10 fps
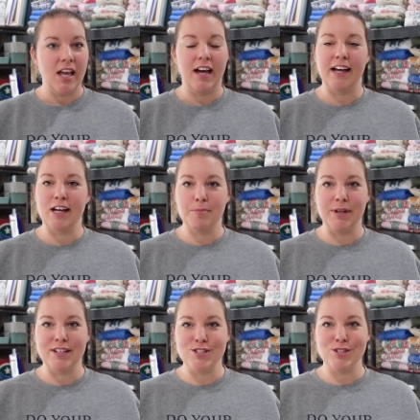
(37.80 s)
got to
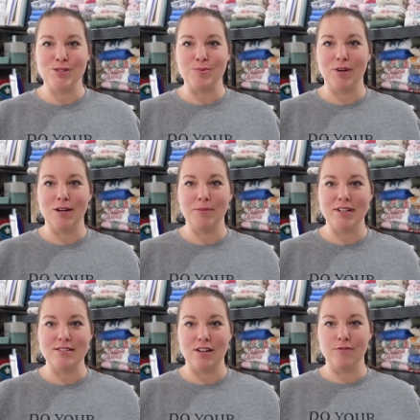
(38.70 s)
pick and choose where I'm
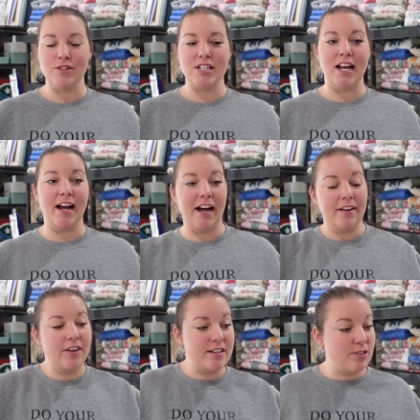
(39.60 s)
going to start for today. I
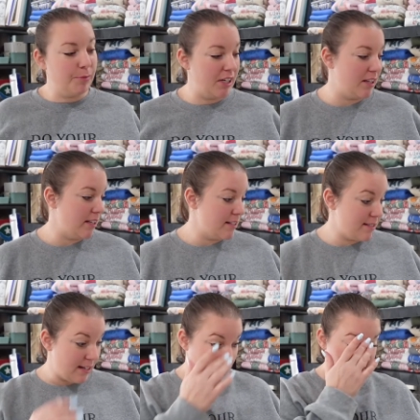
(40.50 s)
have got so many things
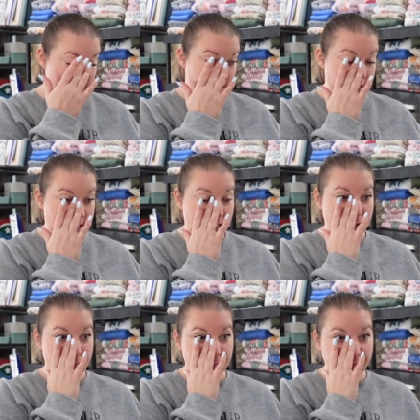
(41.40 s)
that I need to get
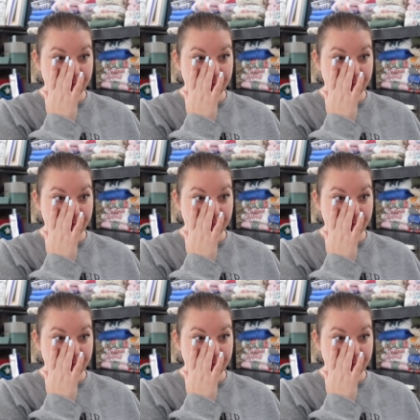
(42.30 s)
done